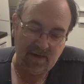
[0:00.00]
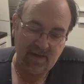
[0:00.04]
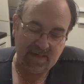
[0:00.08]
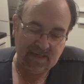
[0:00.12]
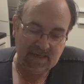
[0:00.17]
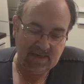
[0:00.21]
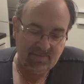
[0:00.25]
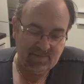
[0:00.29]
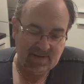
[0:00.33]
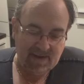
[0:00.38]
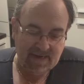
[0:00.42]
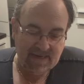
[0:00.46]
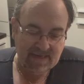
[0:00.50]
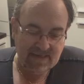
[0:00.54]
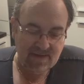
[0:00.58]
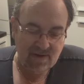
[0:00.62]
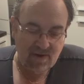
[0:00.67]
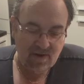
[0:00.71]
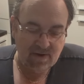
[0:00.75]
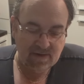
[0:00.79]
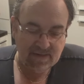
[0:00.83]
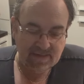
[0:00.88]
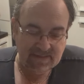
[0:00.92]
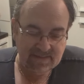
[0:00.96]
give a
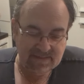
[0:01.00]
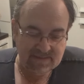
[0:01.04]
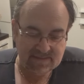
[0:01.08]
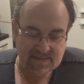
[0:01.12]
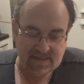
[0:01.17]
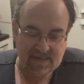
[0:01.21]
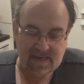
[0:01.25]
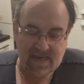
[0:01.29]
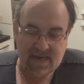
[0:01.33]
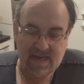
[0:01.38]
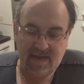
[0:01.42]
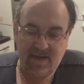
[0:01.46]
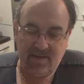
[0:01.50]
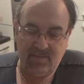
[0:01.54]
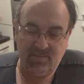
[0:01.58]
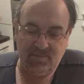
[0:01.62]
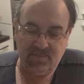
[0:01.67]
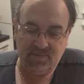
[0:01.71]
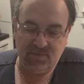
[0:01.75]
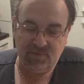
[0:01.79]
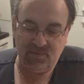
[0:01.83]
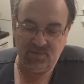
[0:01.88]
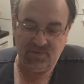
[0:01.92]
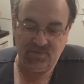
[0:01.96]
nice
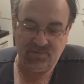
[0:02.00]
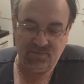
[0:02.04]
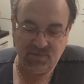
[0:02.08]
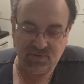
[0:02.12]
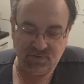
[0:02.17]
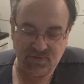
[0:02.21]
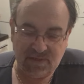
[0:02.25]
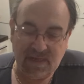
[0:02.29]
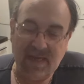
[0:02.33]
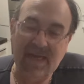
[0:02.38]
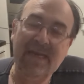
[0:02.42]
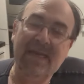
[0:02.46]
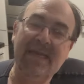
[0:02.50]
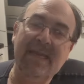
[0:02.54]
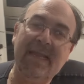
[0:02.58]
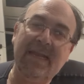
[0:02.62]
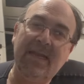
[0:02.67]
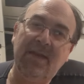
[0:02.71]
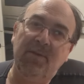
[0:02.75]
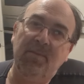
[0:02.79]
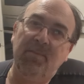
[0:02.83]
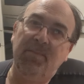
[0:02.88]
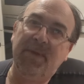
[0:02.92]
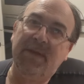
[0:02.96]
sort of just a
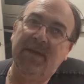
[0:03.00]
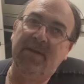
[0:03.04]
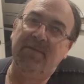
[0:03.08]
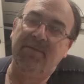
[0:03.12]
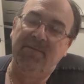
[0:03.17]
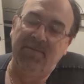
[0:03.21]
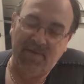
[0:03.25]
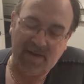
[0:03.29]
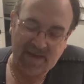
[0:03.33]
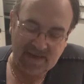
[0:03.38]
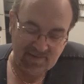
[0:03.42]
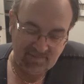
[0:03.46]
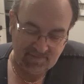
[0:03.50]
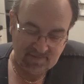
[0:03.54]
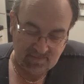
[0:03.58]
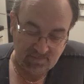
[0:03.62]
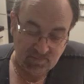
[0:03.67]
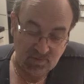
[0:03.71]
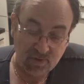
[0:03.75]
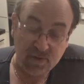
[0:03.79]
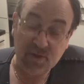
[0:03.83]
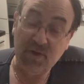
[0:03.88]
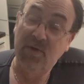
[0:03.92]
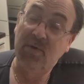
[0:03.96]
little bit of flavour. I'm
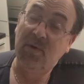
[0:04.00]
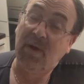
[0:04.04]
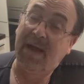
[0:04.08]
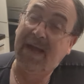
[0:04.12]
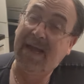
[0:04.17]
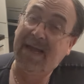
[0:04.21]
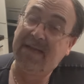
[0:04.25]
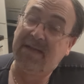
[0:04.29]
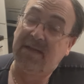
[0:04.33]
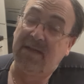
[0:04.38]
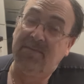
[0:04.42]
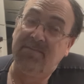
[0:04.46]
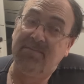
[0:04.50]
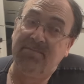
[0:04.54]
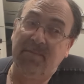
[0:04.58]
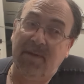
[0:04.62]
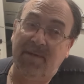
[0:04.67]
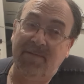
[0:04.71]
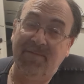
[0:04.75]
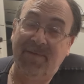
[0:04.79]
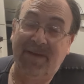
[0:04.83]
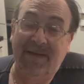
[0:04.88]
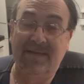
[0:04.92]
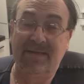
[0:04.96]
not going to add, in
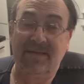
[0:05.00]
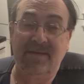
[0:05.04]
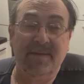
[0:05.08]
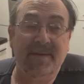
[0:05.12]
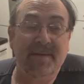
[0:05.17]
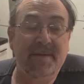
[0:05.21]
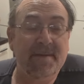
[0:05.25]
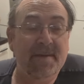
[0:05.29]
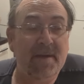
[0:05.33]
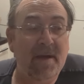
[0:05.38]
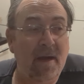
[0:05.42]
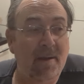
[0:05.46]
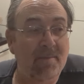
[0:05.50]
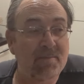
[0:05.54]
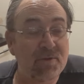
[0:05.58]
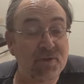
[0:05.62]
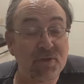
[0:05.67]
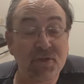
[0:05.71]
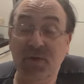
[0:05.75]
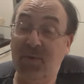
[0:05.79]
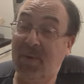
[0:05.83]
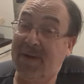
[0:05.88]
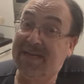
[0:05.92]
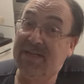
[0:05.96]
fact, I'm just
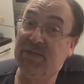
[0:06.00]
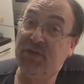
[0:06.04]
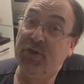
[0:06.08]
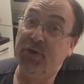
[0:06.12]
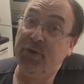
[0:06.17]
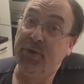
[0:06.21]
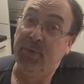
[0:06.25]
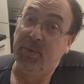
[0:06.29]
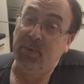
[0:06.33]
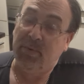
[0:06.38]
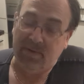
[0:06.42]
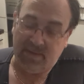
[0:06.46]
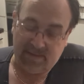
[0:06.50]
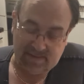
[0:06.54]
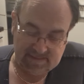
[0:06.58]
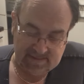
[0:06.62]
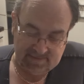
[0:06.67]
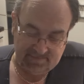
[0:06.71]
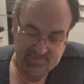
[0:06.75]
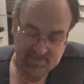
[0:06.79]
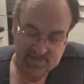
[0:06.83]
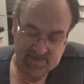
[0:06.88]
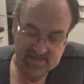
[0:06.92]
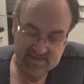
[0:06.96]
going to add 2. So
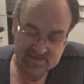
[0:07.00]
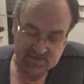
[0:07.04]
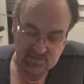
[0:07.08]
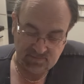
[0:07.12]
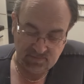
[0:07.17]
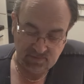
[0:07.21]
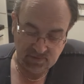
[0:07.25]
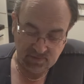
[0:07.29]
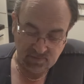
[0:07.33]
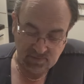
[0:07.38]
I'm not going